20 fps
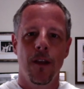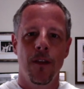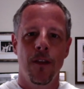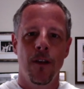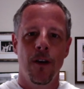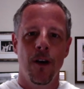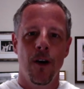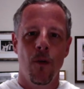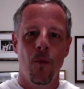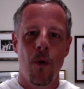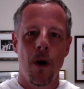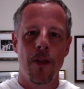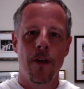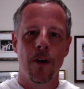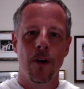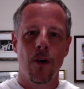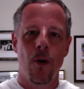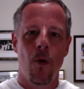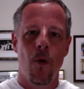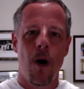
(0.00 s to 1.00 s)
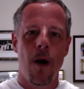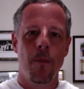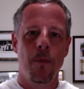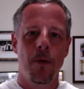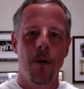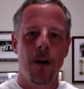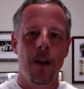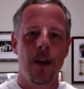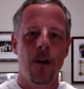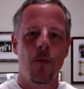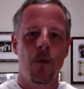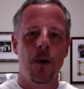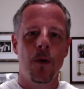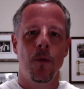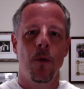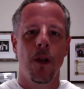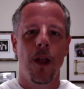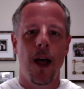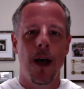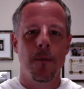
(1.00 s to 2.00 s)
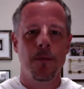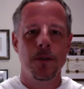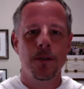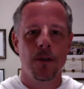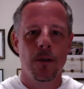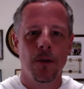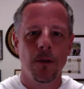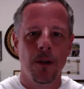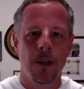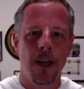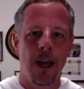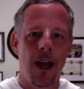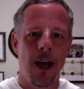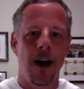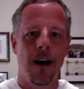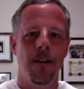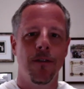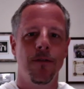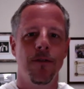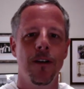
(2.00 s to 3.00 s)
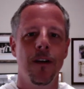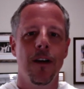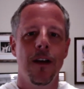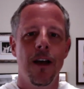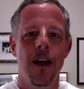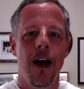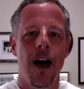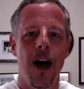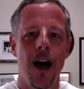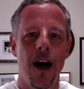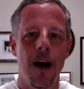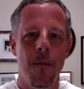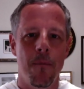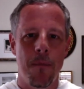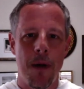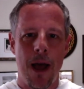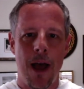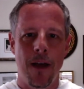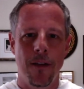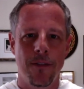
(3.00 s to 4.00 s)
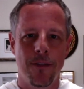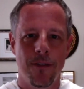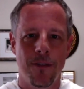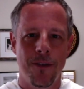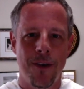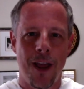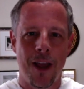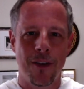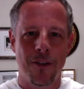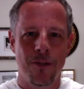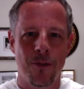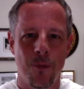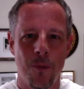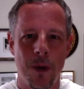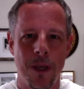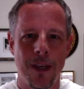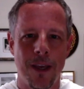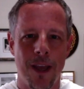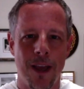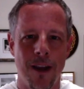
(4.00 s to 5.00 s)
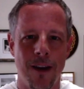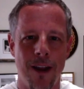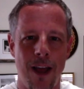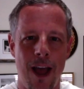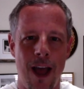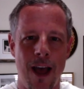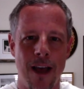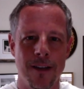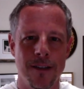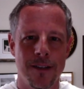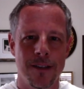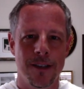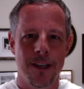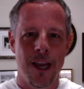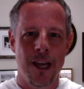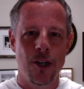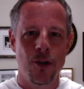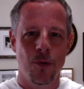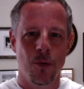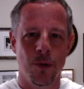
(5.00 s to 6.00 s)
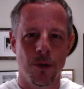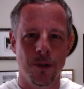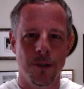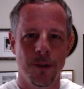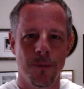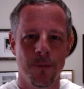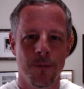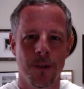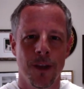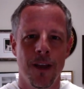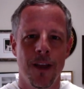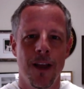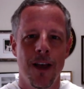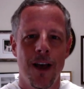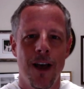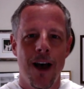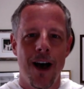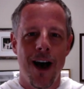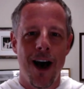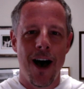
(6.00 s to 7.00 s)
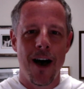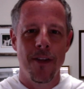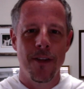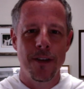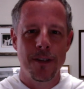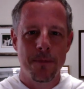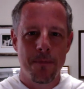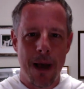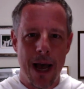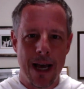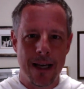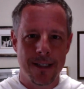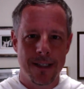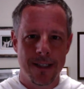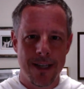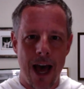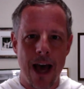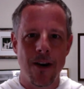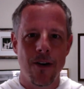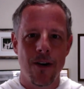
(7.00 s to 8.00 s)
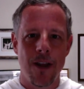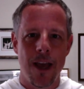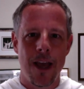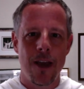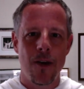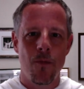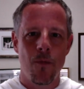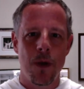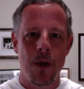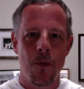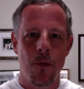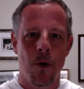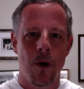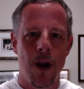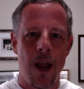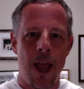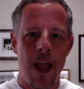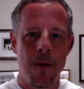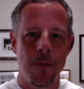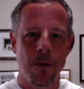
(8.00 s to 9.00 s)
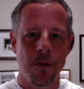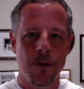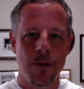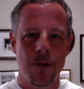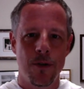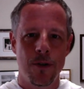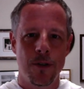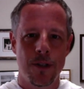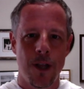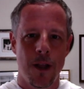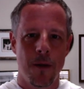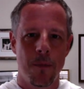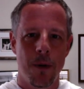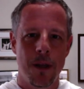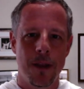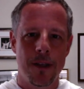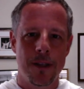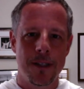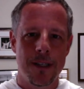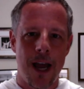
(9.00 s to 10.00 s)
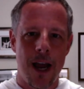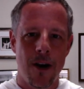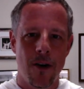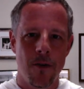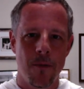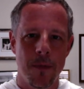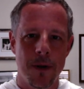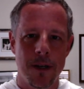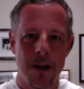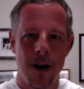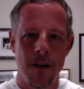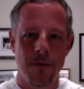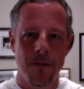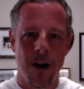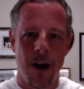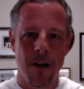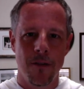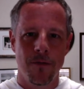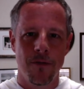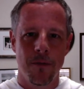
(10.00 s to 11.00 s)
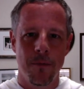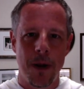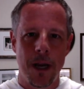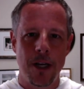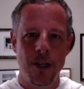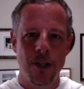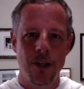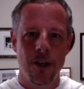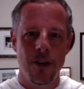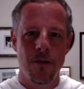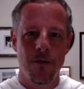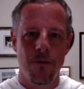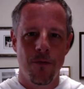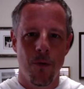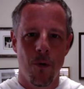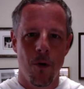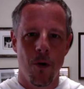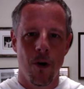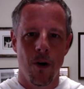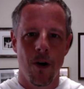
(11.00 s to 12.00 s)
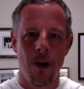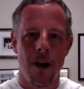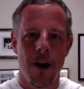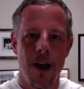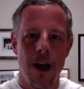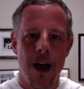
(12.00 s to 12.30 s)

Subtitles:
the weather cooperating, we will absolutely have Mass next weekend as scheduled. This past Saturday, we were able to celebrate the sacrament of confirmation for